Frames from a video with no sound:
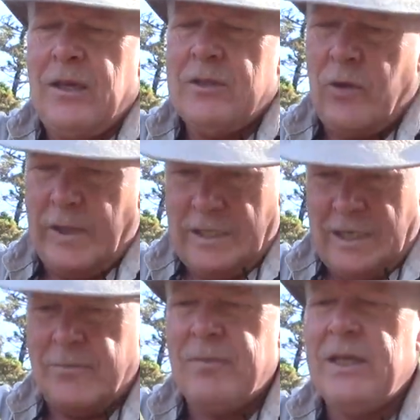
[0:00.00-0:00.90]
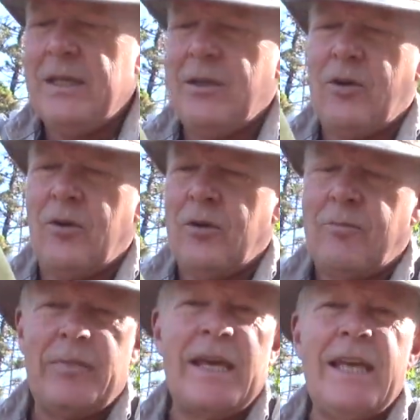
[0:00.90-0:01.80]
So they sent me their
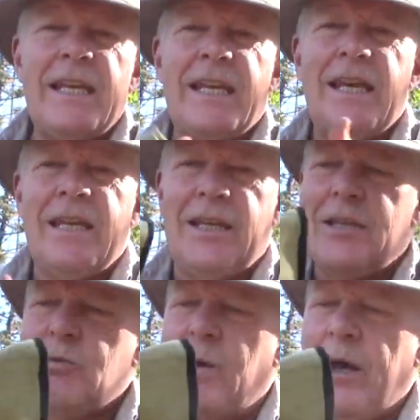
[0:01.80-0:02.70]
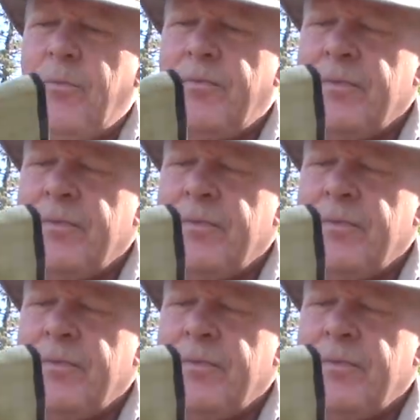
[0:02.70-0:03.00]
beginning kit as well.